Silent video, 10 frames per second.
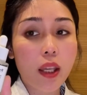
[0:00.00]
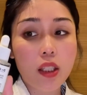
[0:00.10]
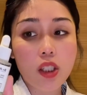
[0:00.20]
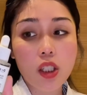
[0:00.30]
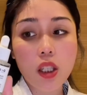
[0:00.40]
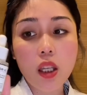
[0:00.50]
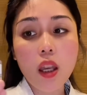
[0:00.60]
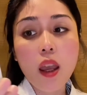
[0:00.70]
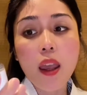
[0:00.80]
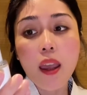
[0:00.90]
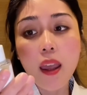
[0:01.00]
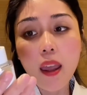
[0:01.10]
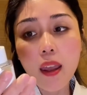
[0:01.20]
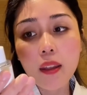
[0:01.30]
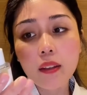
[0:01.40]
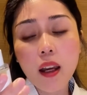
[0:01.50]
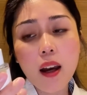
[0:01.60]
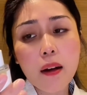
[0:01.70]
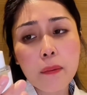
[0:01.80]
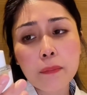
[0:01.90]
Ichi, and
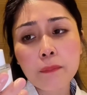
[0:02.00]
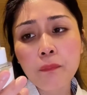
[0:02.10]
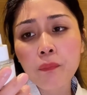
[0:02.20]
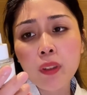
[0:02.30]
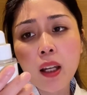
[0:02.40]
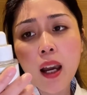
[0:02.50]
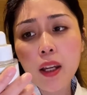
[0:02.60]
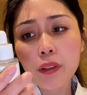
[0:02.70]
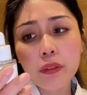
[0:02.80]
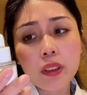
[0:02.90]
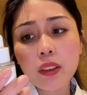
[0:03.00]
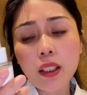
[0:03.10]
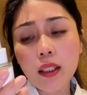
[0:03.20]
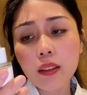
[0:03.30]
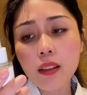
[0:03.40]
I really like